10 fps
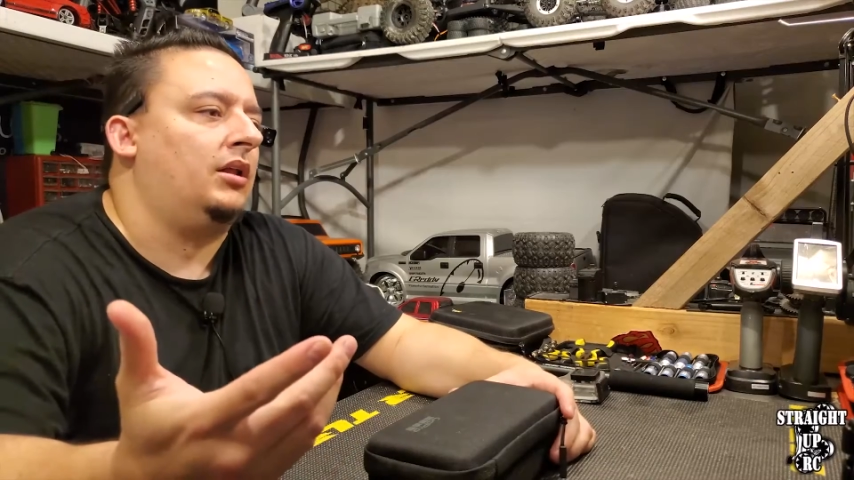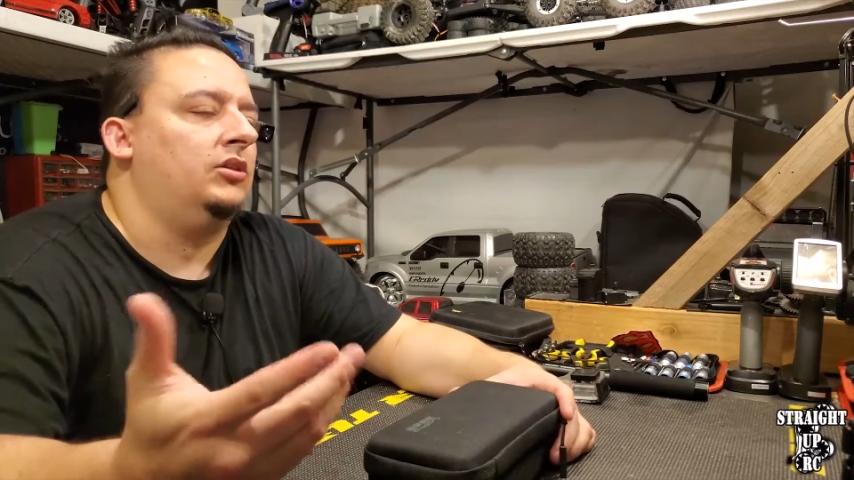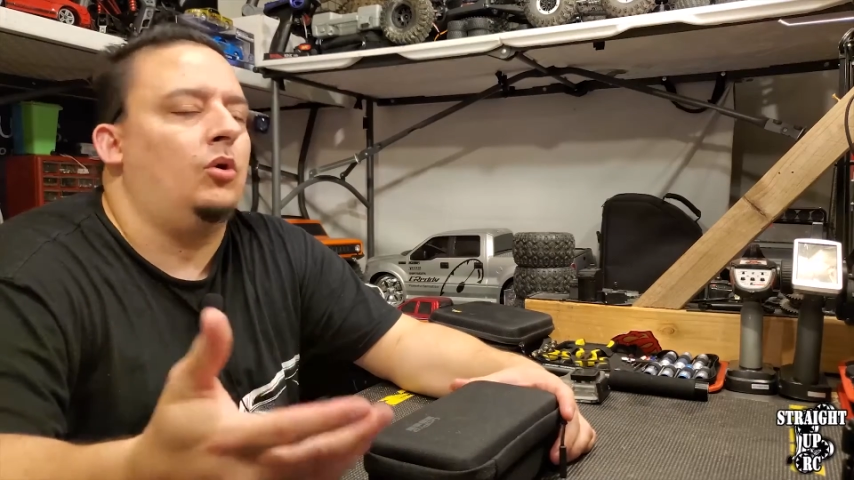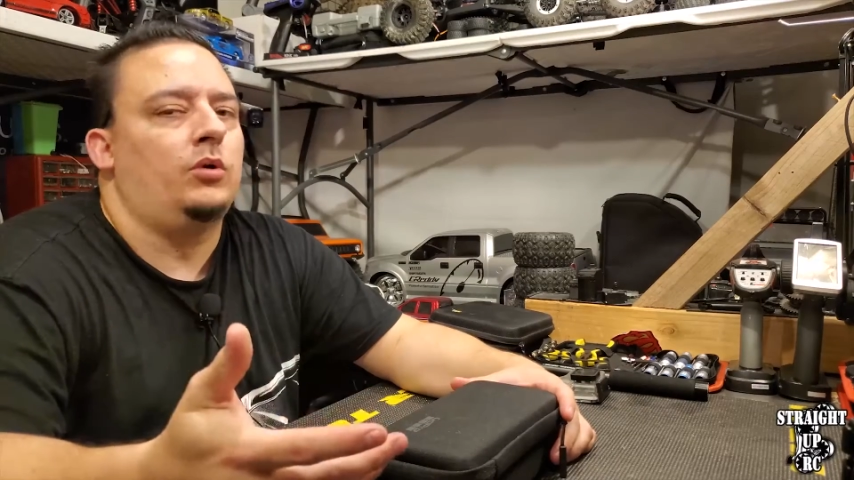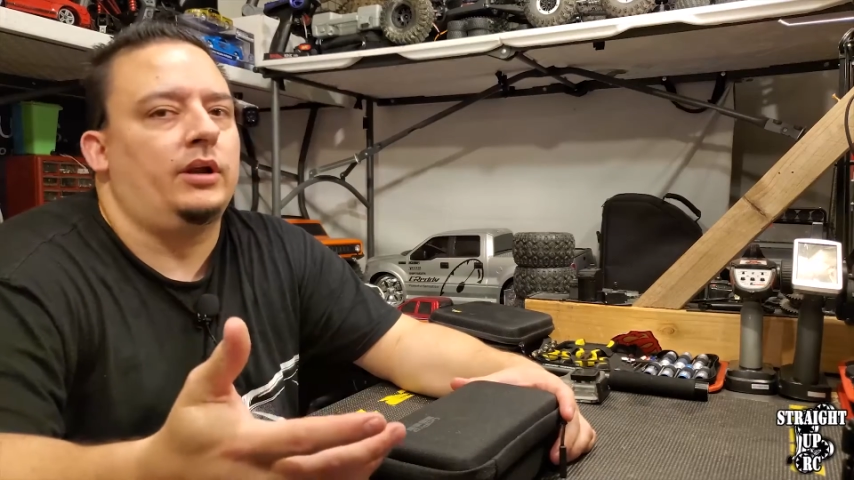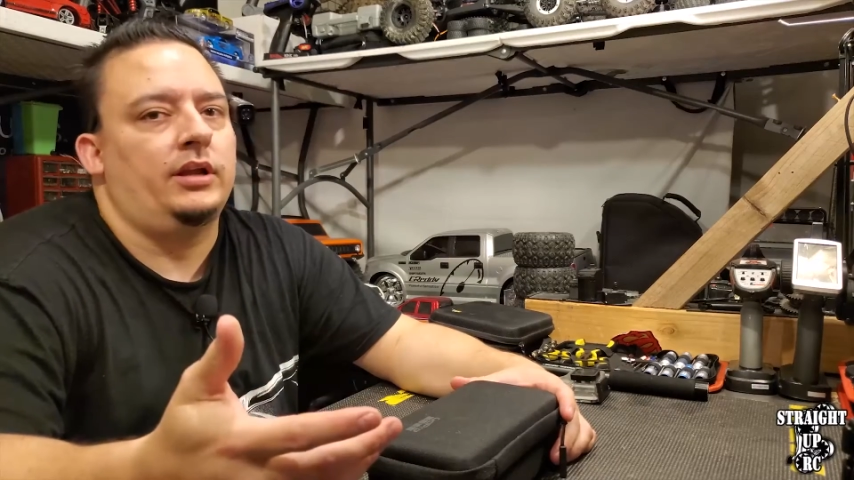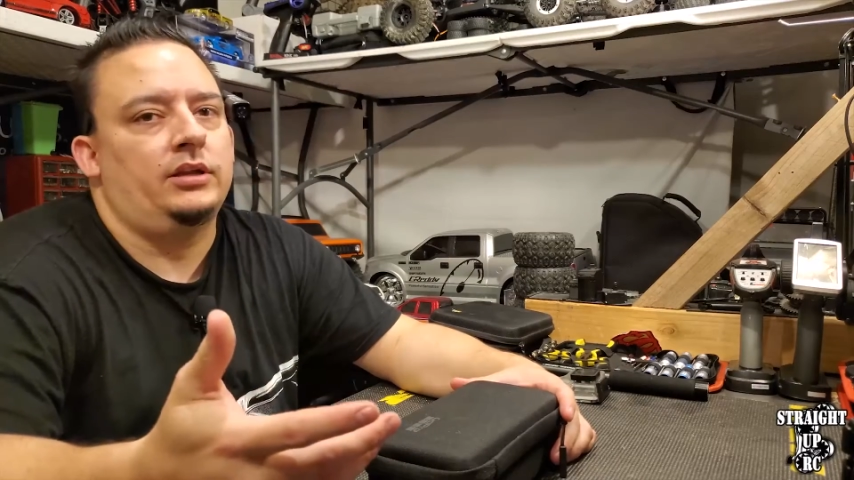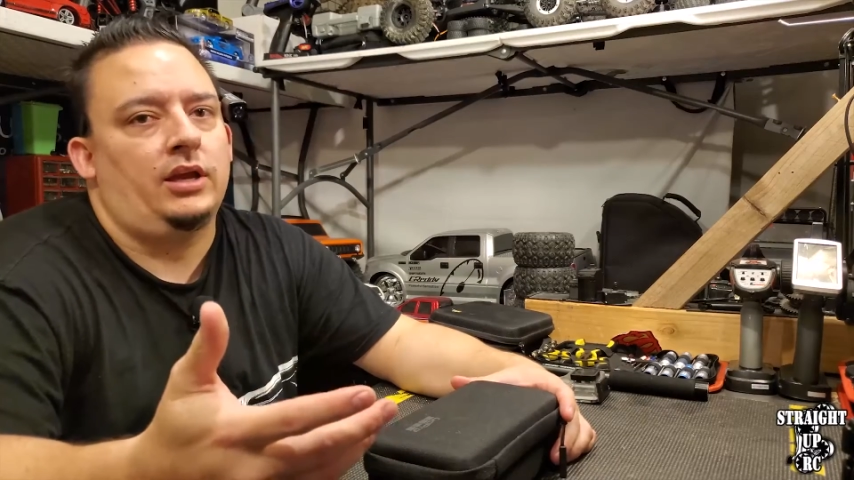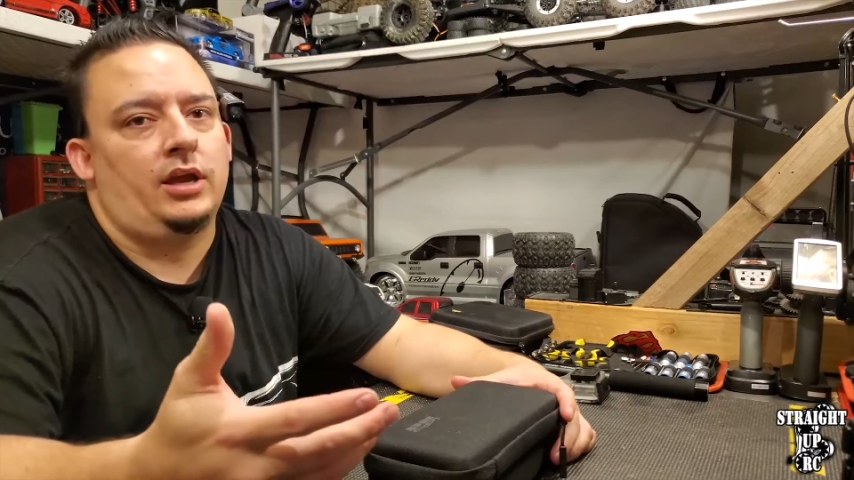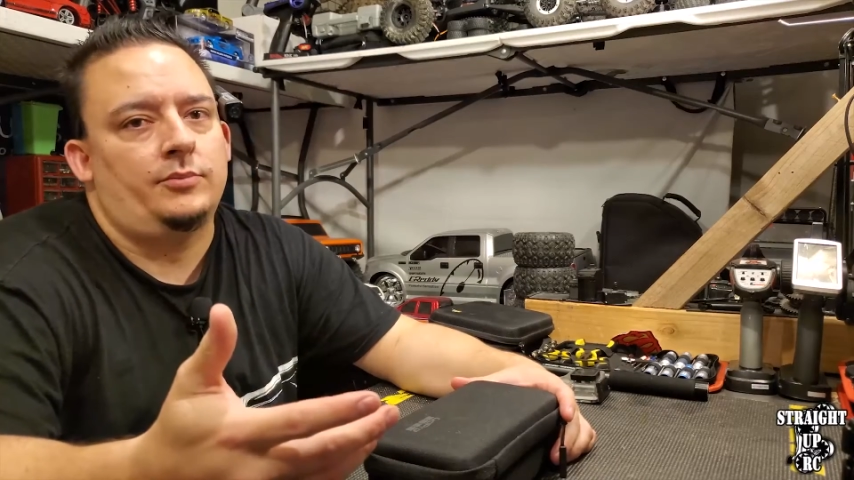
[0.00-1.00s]
a lower end
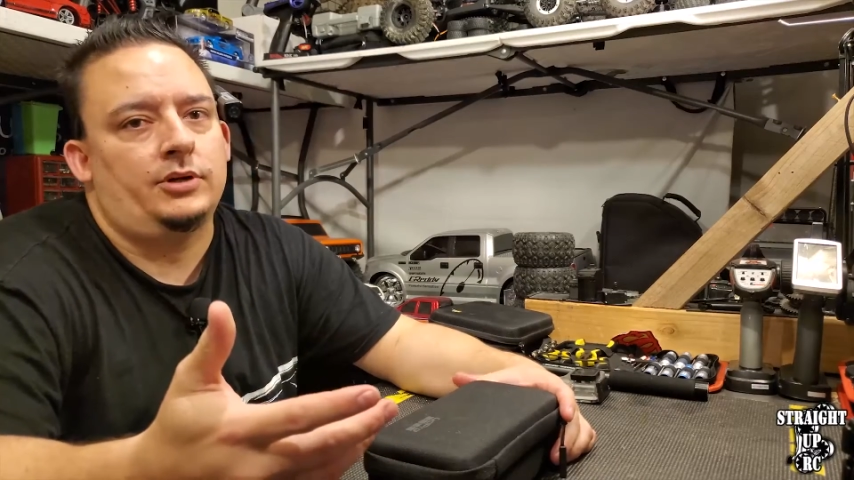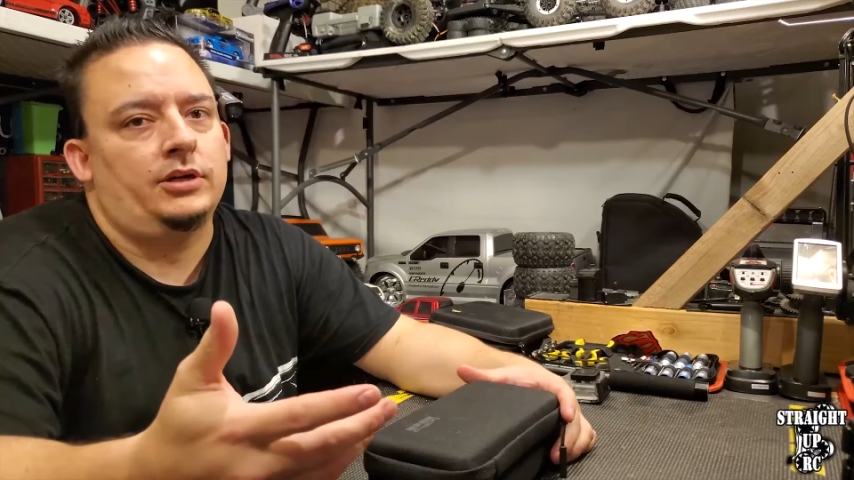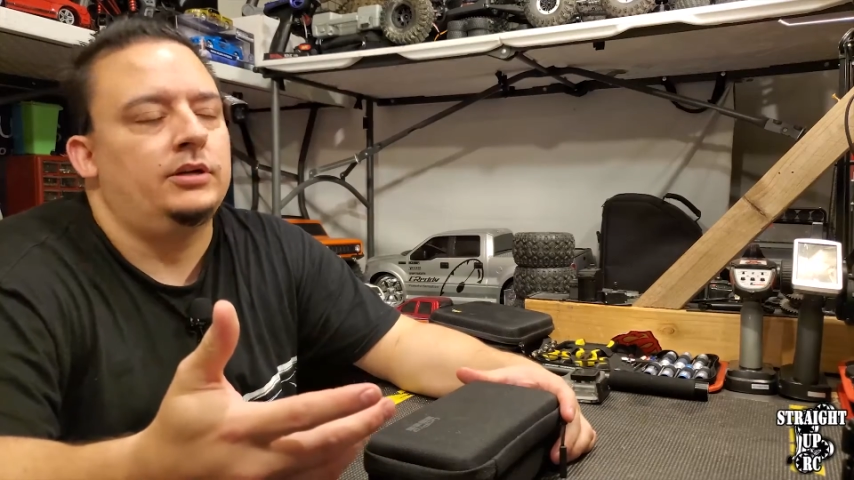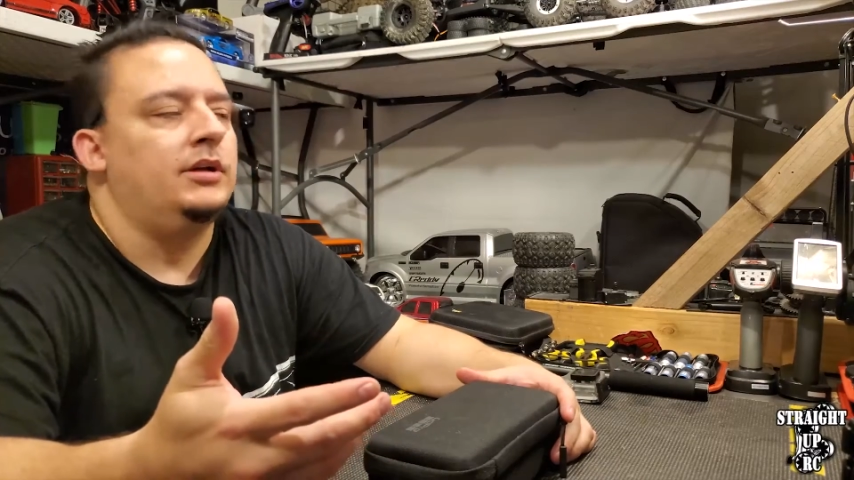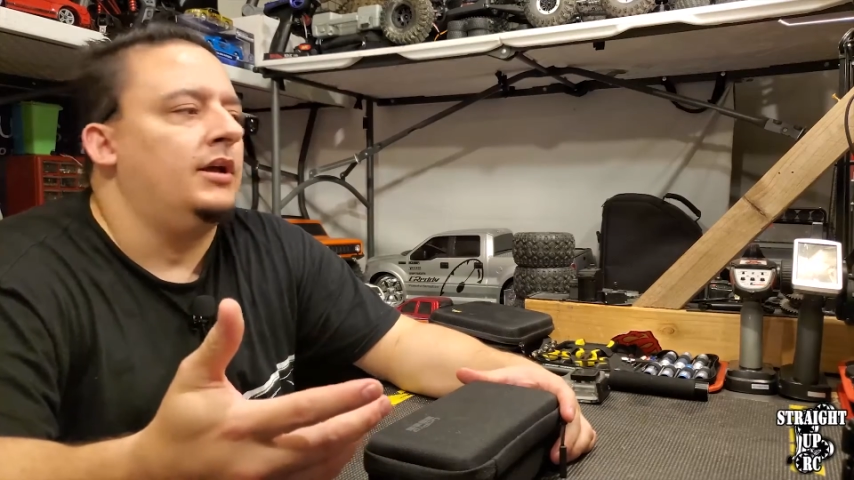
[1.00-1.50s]
camera.